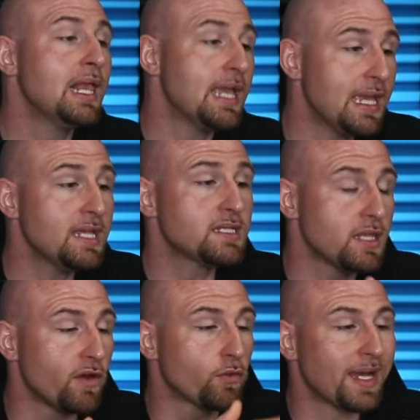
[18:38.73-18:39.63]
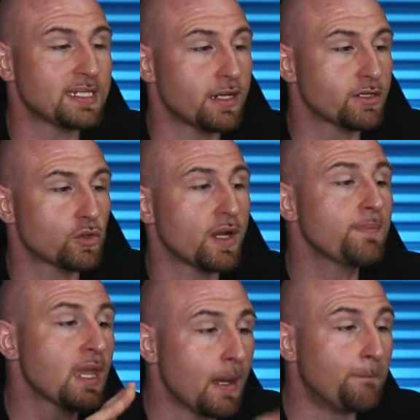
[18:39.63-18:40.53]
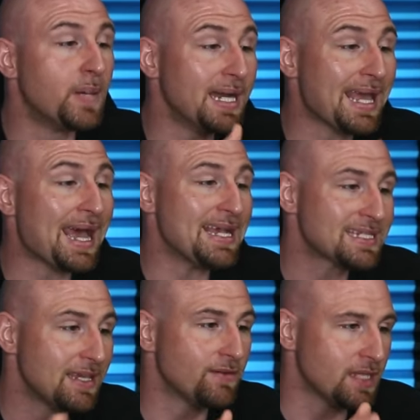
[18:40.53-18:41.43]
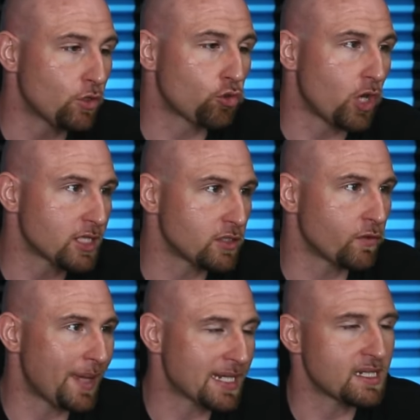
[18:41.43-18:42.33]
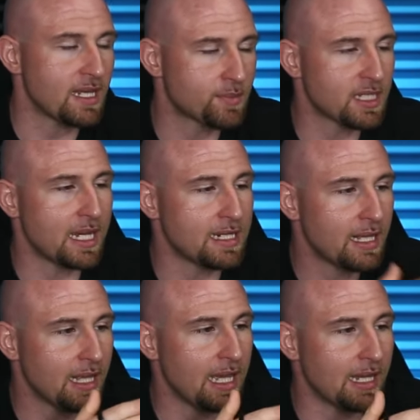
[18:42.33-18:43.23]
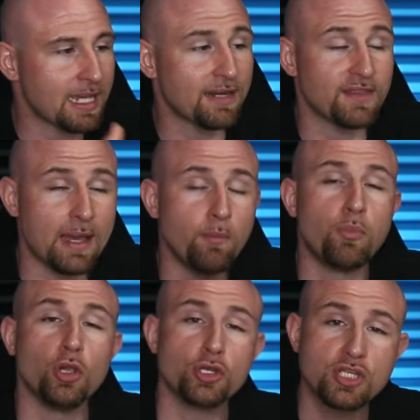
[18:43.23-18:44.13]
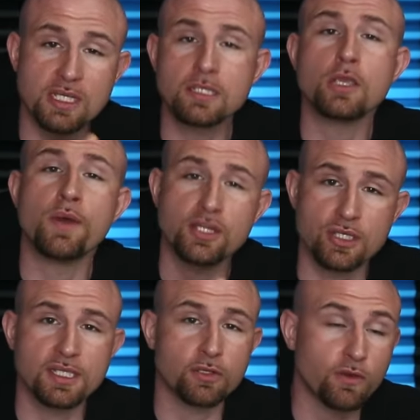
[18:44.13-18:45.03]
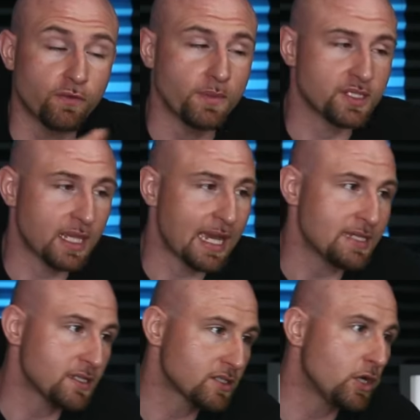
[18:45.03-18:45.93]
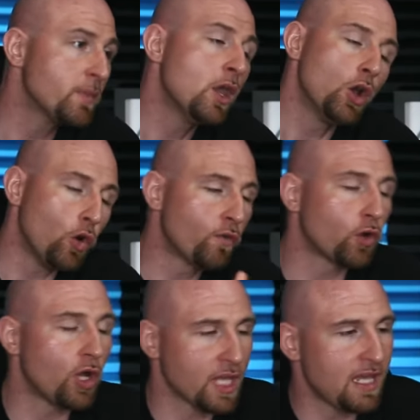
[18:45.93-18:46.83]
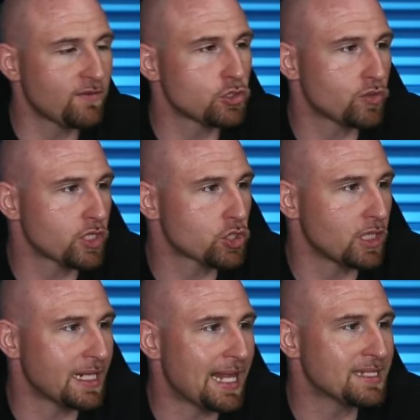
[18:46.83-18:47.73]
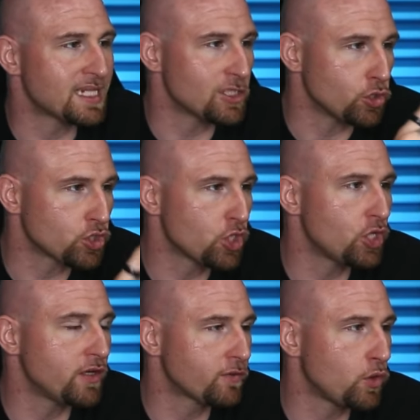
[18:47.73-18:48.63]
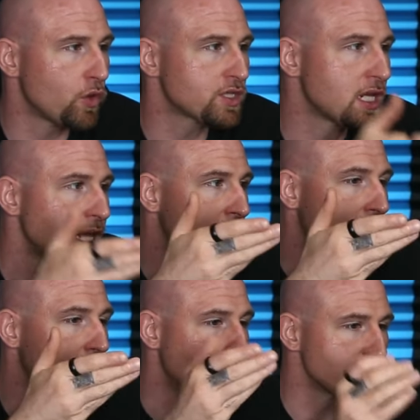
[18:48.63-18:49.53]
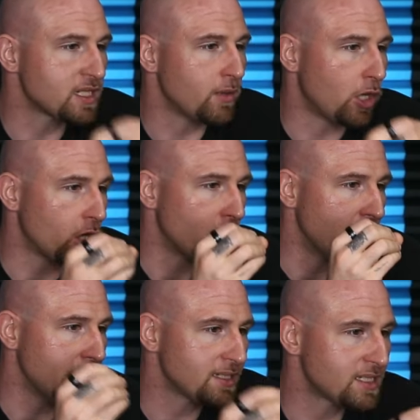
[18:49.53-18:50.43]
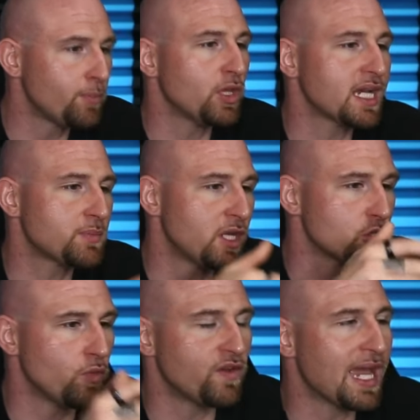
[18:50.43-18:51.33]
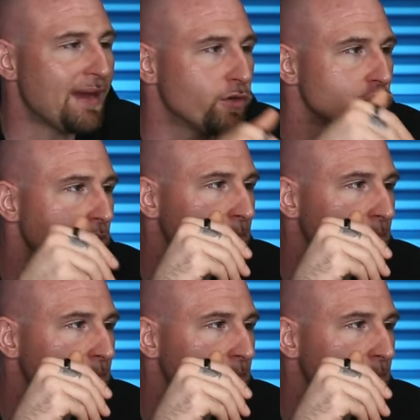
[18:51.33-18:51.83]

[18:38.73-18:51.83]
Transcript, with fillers: is in the overbought territory, but has given the crossover back to the upside, kind of that bullish continuation signal from the stochastic. So overall, even traditional analysis looks good. And of course, our simple exponential moving average,